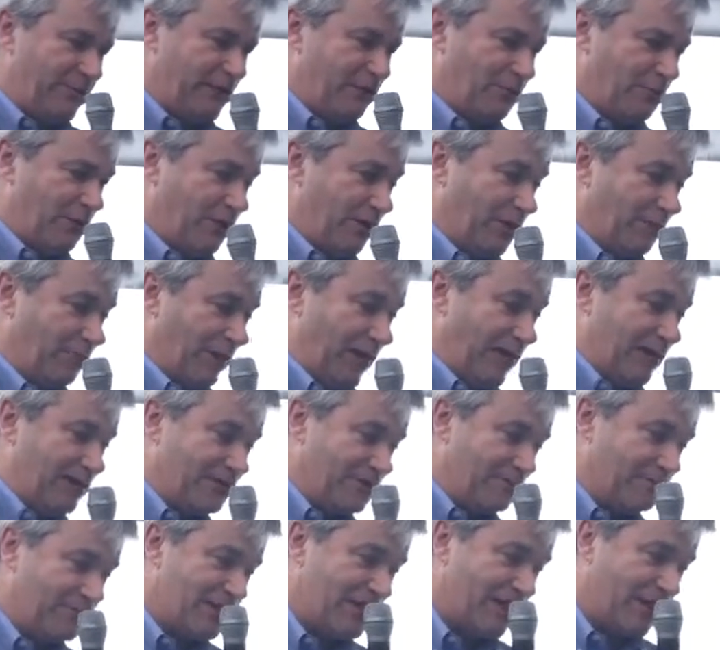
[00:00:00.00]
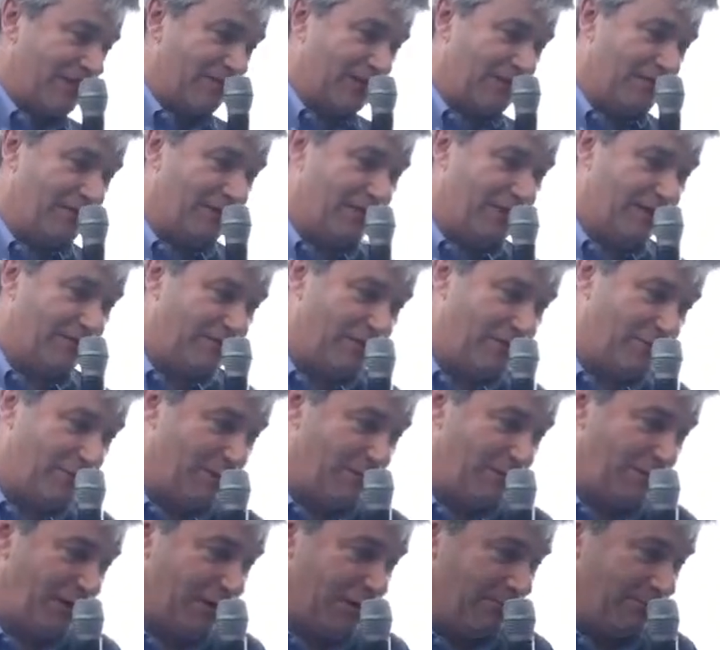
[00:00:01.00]
We're going to play some sound here out of UE
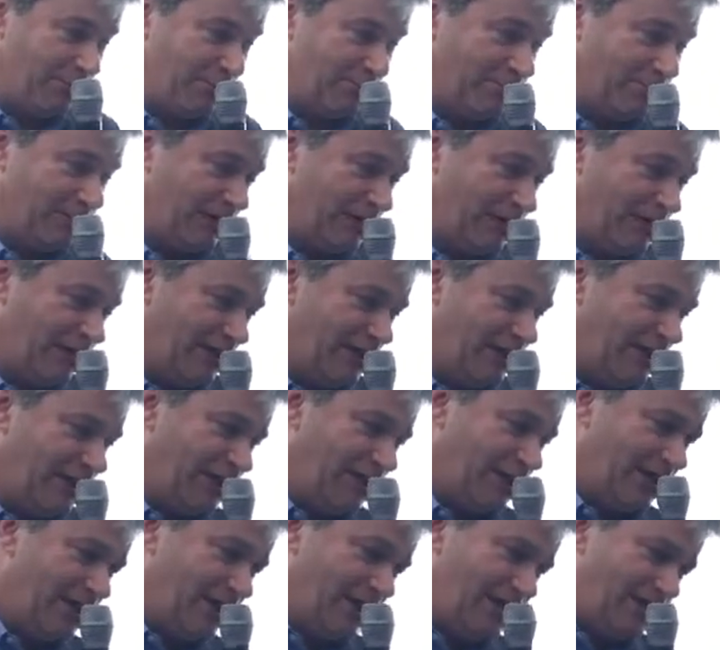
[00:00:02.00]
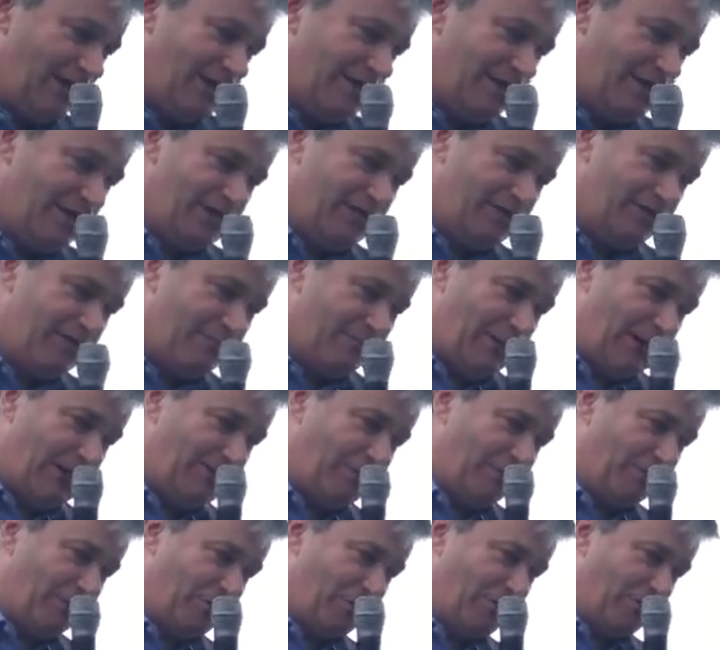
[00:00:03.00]
Megaboom. If my
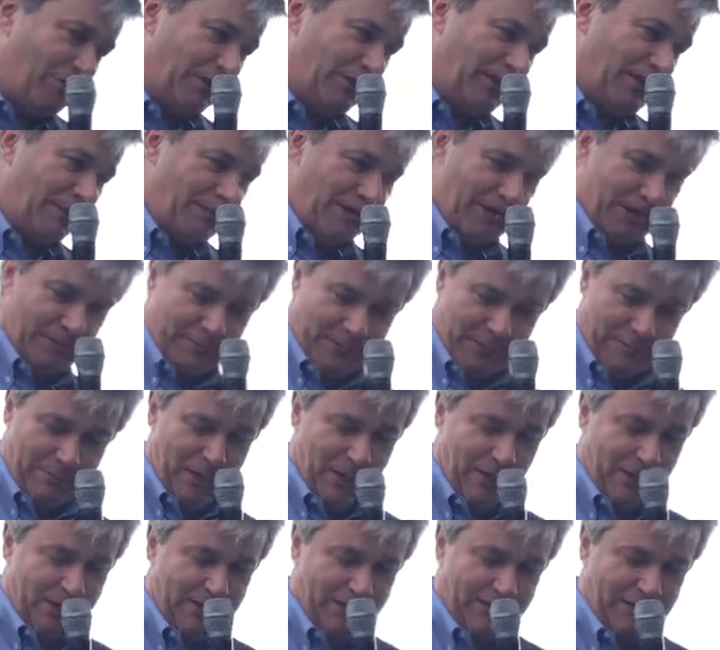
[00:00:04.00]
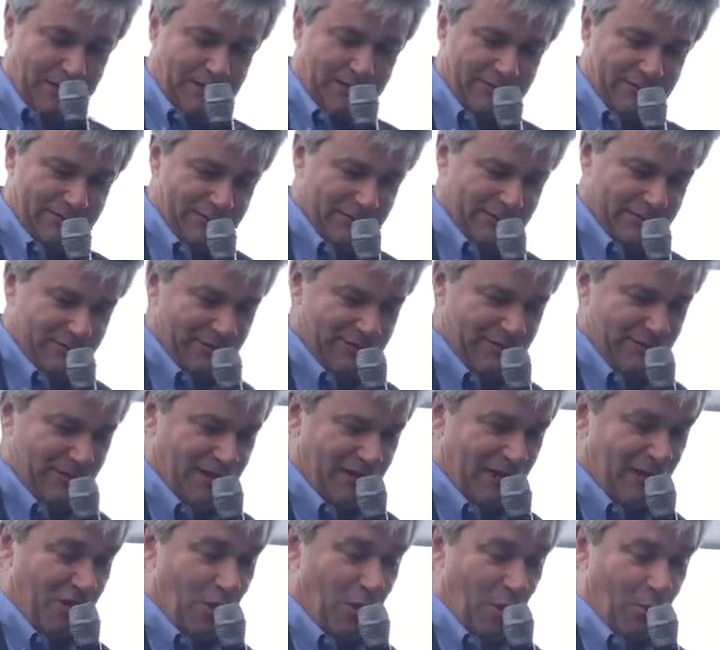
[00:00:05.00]
phone will come out of my pocket
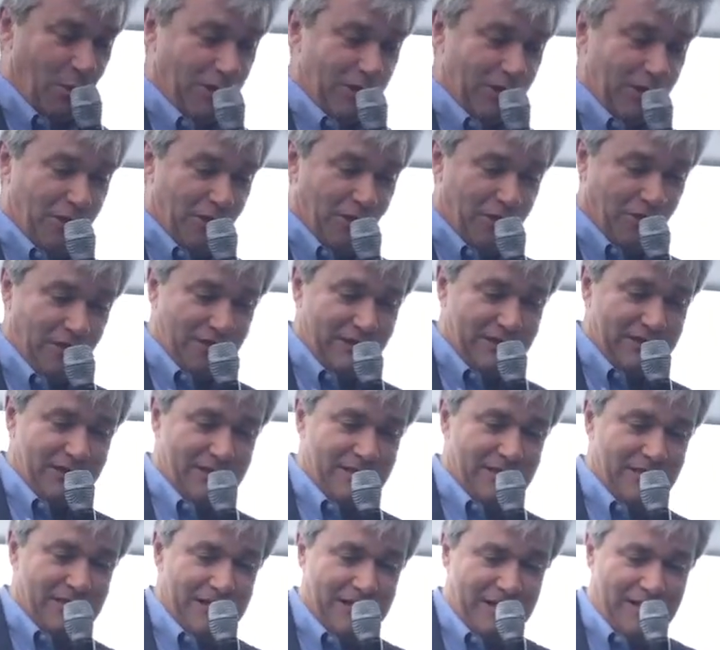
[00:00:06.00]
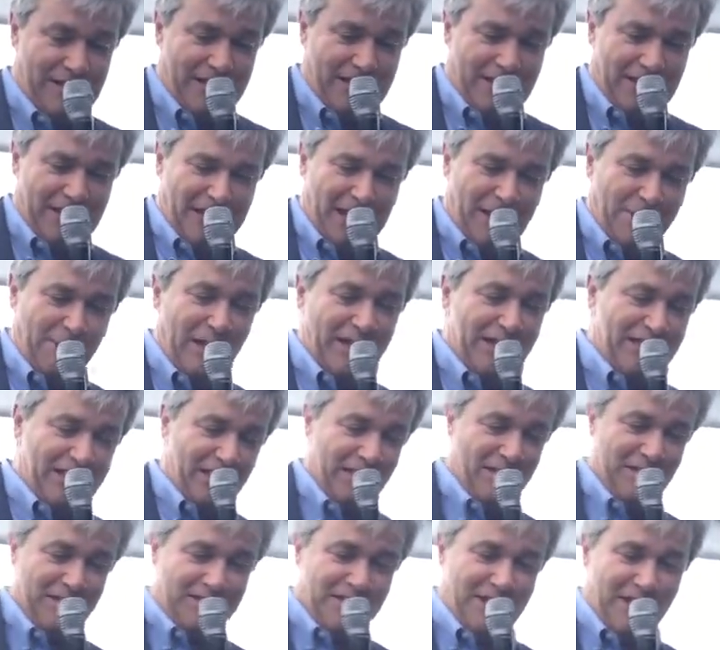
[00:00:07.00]
and no one calls. And my
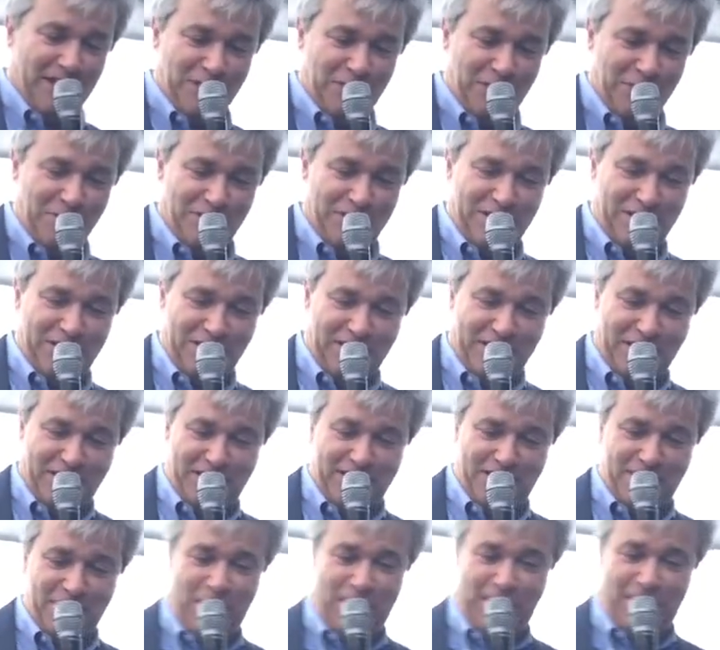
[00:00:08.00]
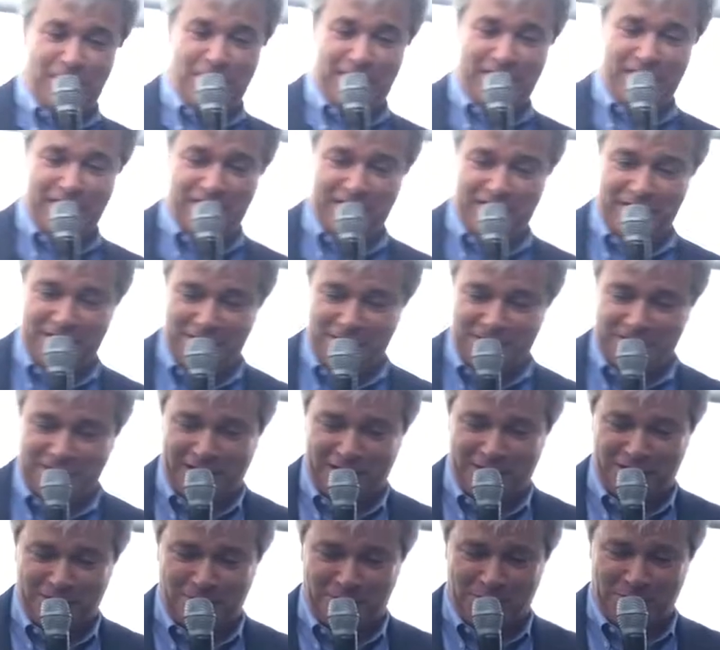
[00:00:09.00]
son is not using Spotify on the other
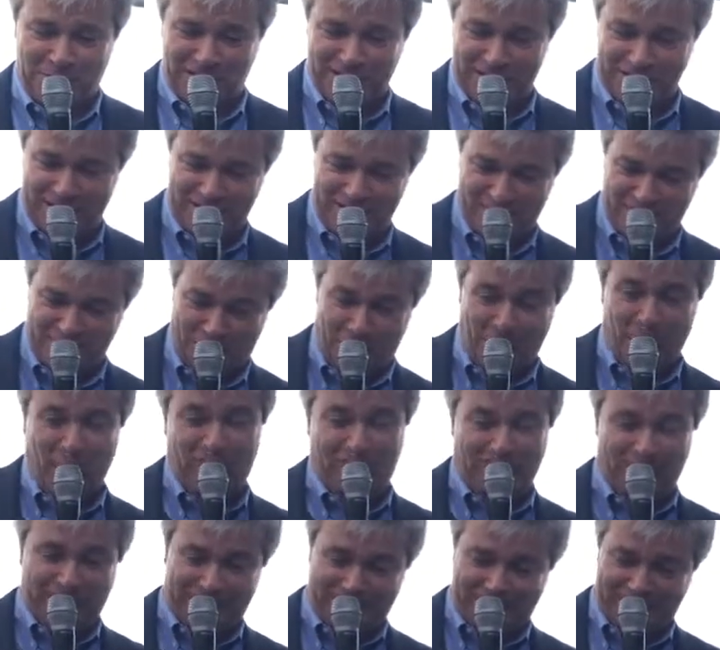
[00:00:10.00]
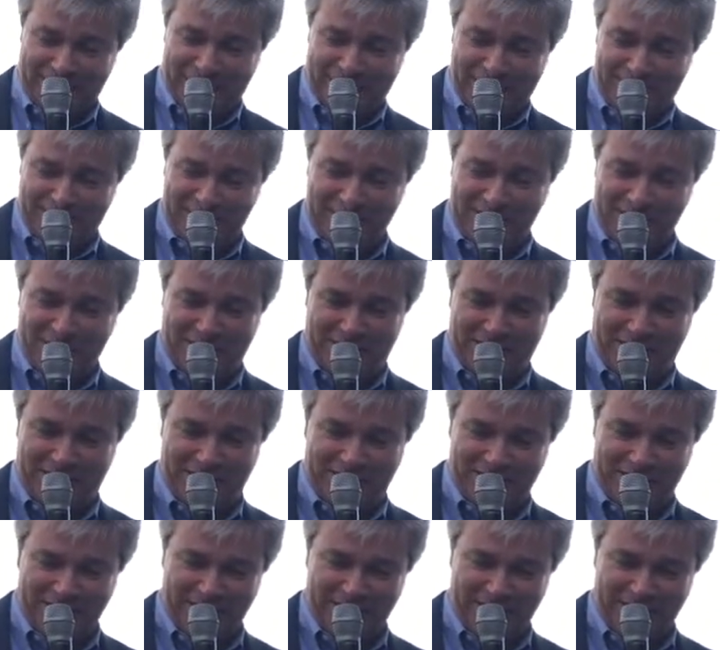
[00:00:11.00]
side of the world. Hopefully, he's not.